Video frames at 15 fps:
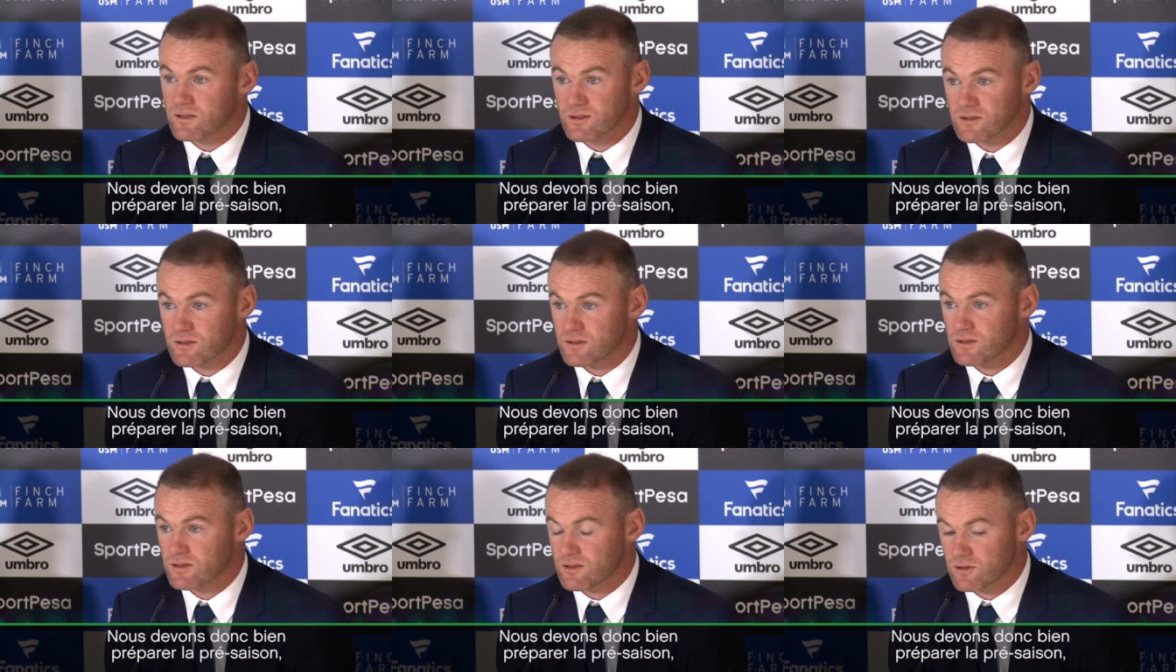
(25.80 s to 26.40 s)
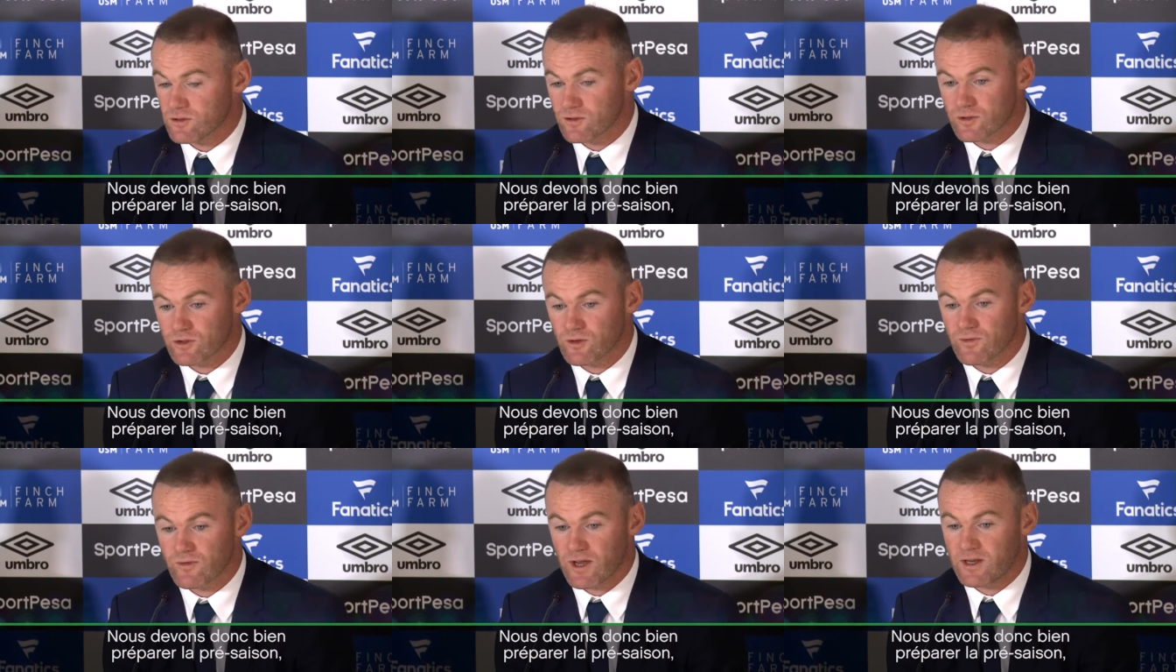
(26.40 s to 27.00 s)
there's other
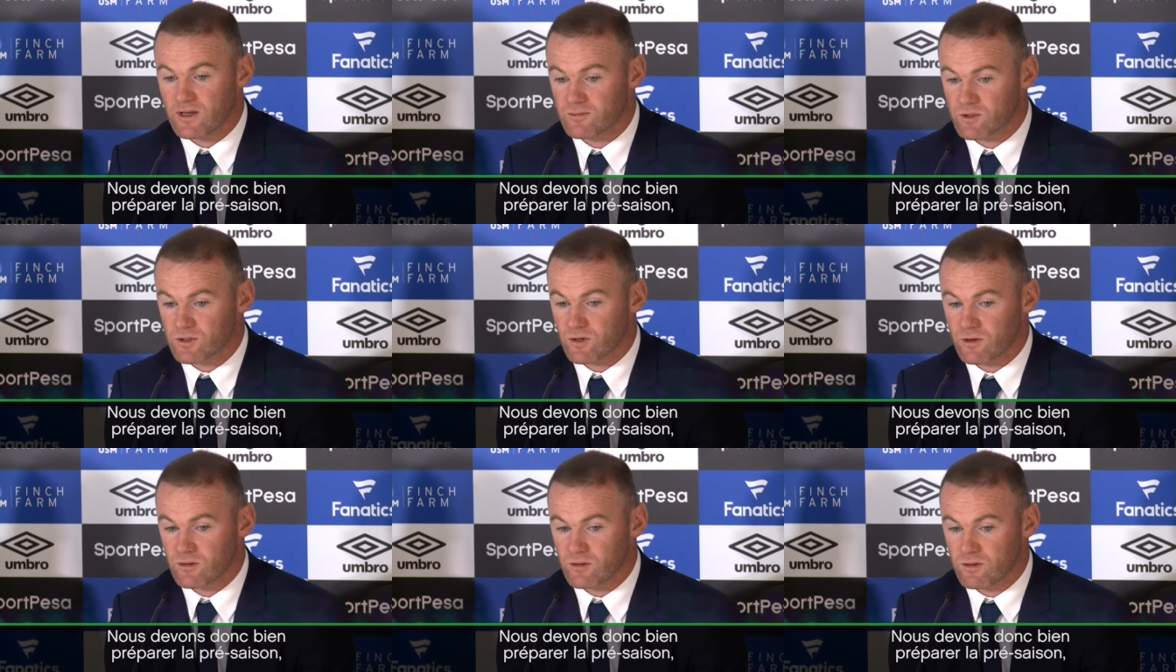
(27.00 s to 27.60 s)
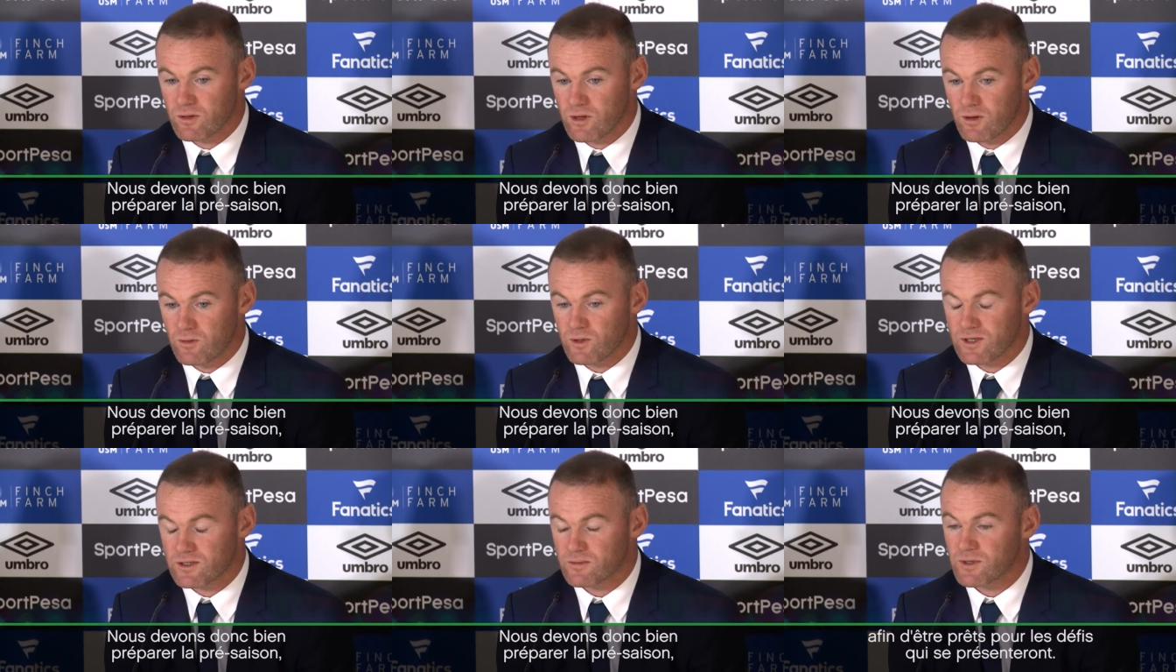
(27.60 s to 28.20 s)
tough games, so
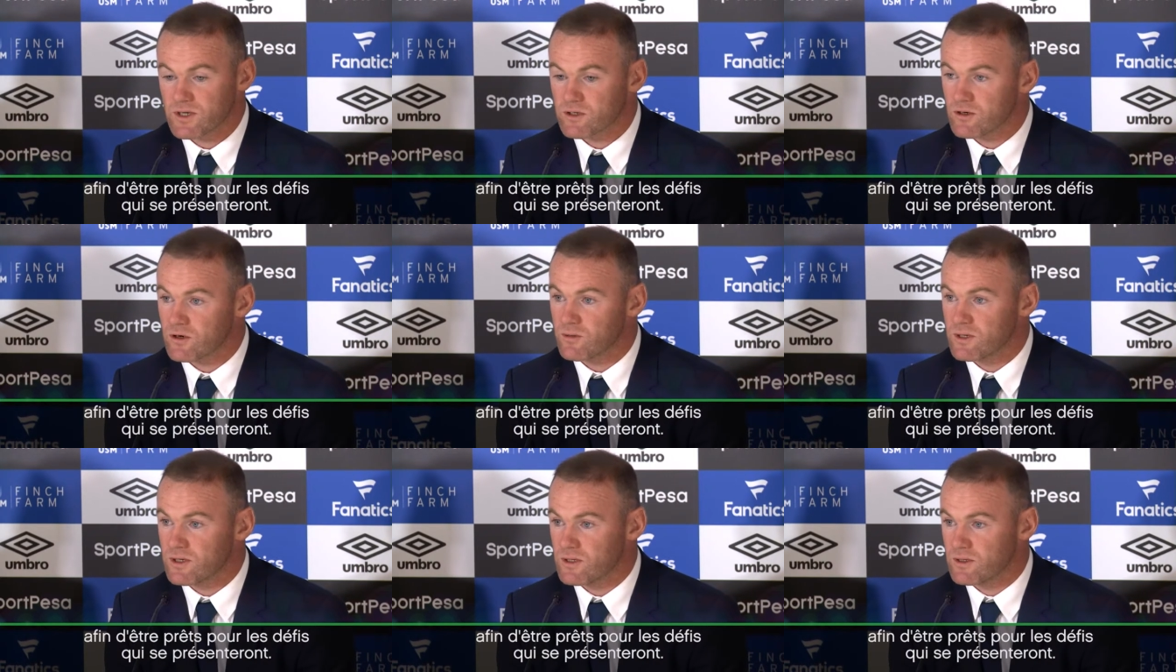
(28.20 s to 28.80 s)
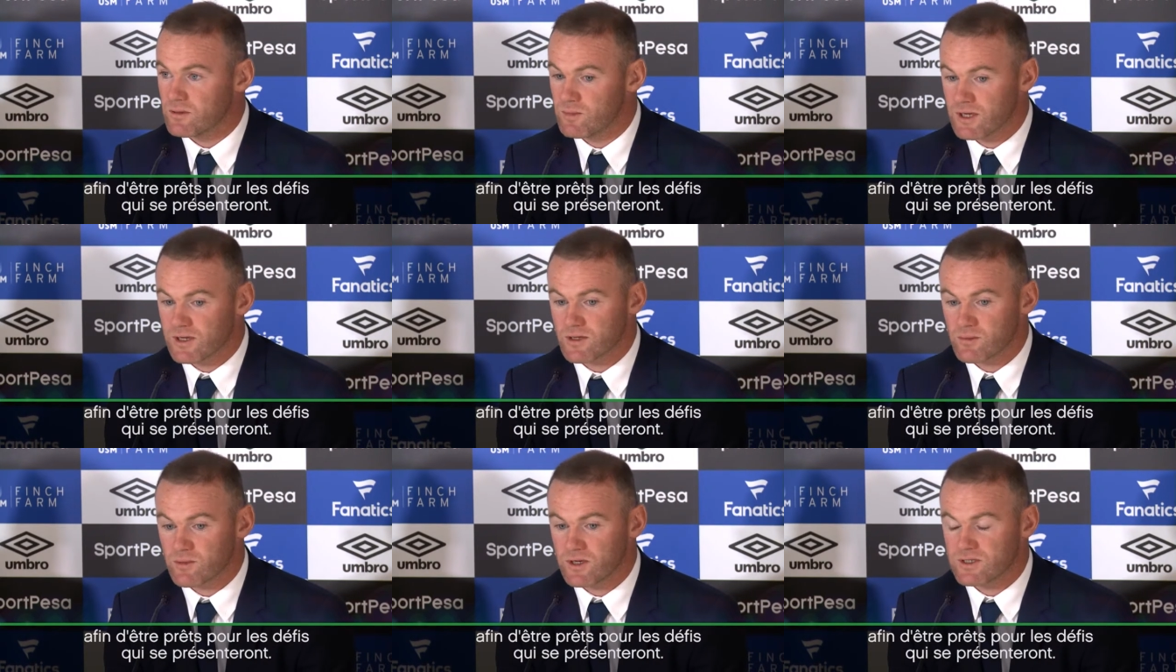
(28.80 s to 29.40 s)
we need to make sure we
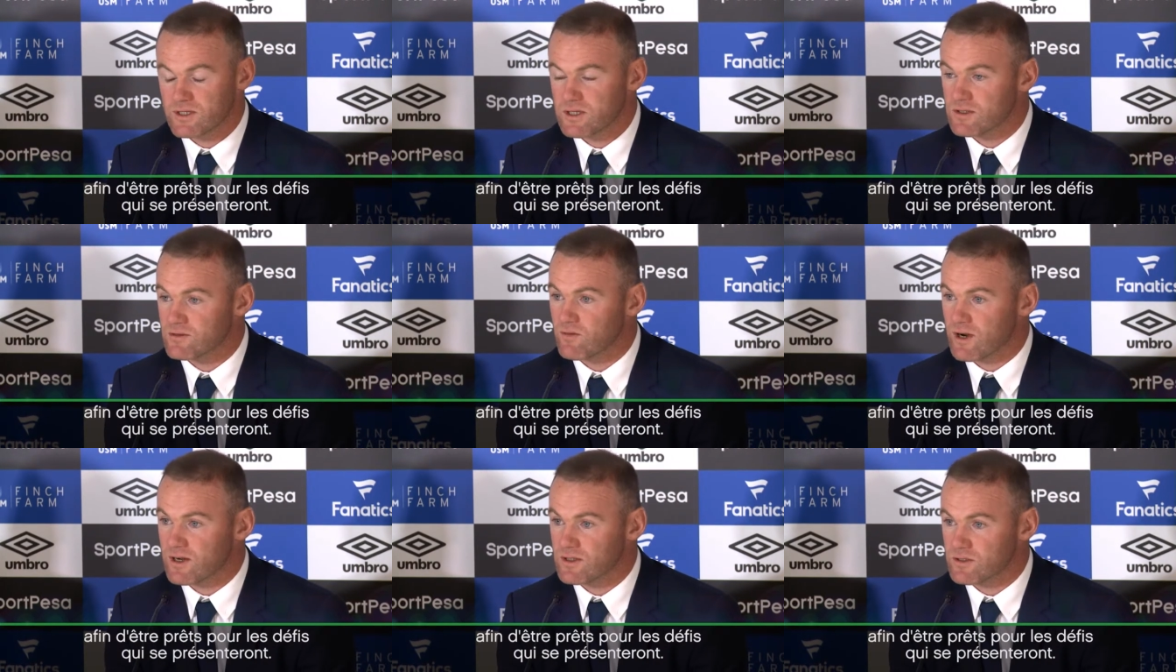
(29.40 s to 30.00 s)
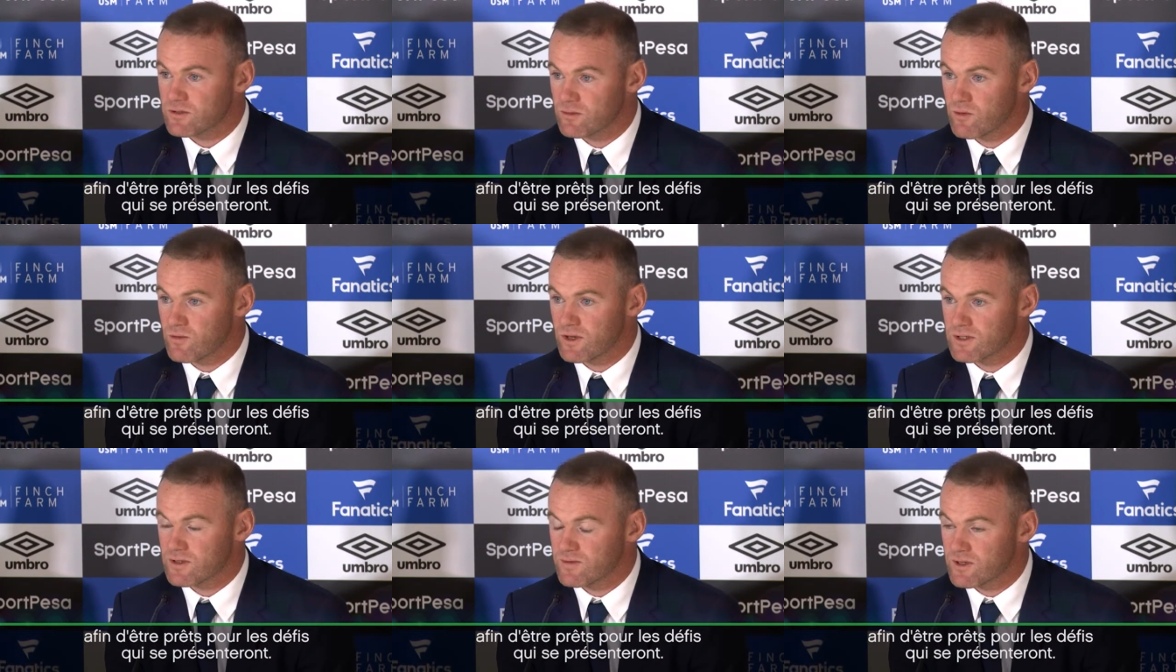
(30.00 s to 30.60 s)
get the pre-season right so we're
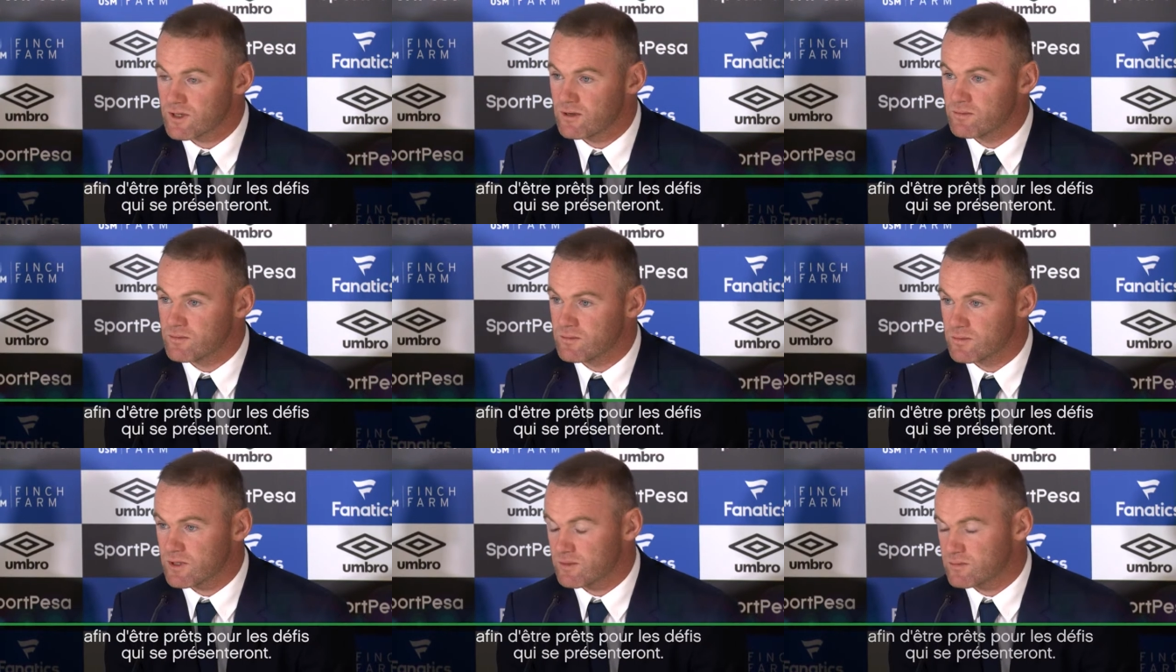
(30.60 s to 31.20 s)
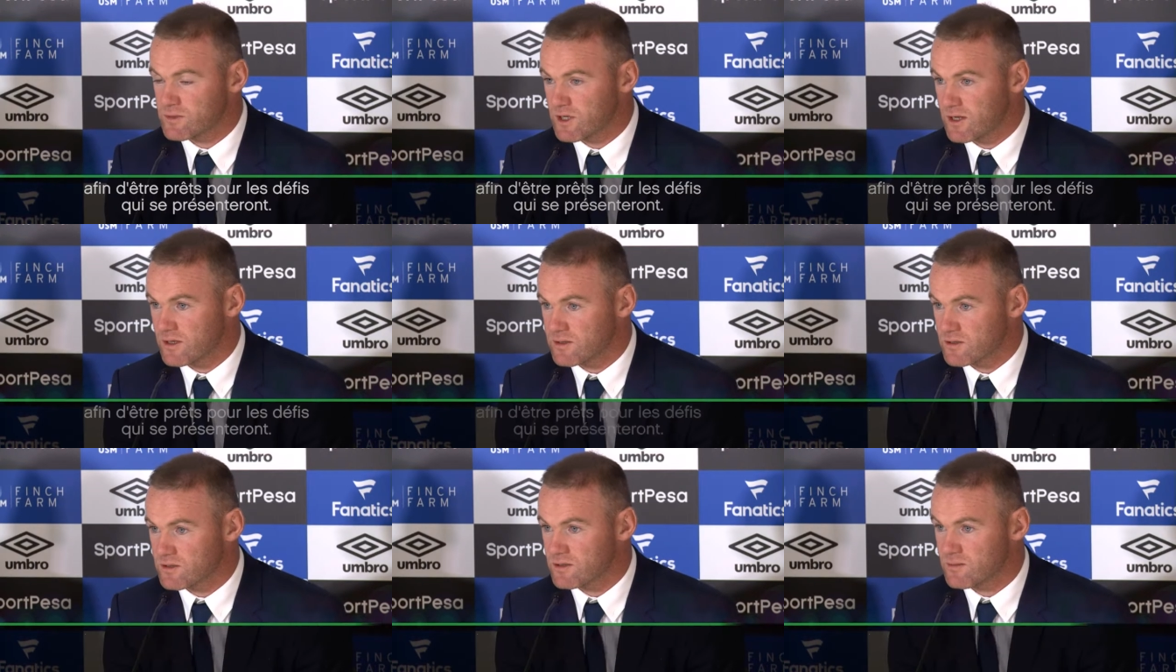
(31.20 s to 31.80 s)
ready for them
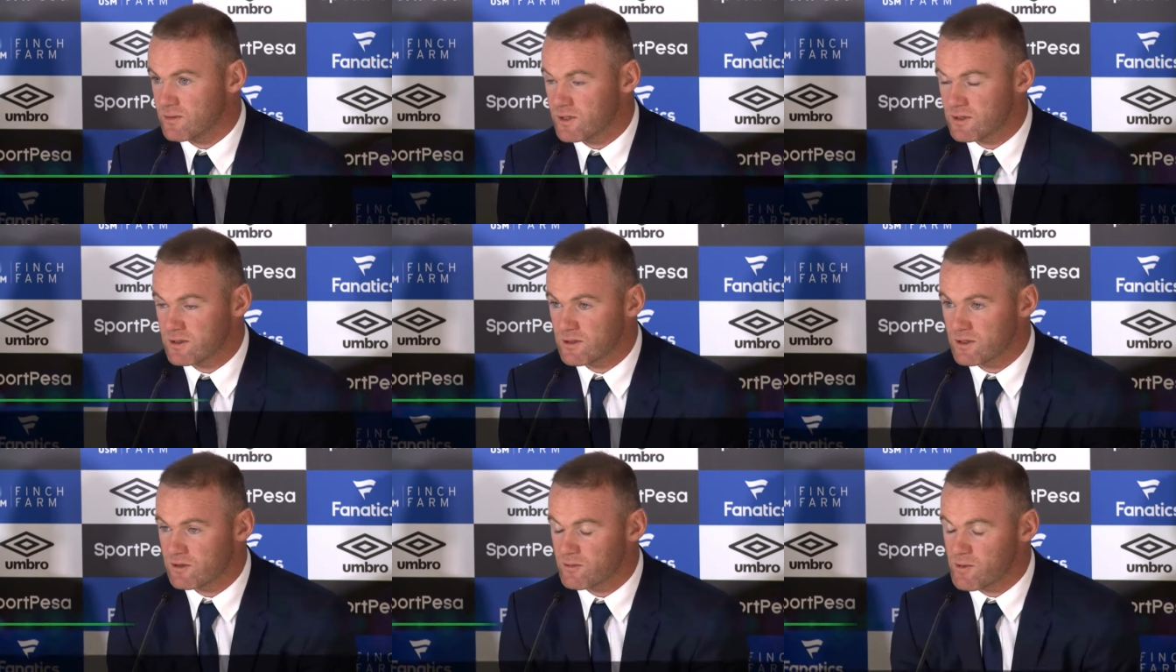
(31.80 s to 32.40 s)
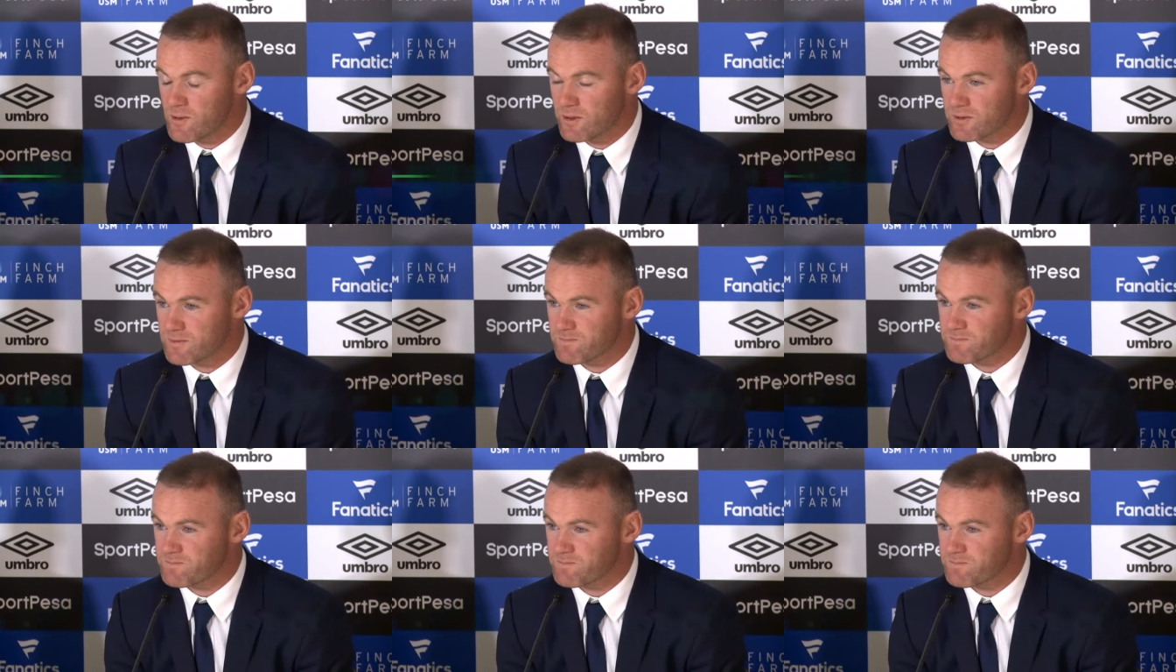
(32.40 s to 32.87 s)
challenges when they come about.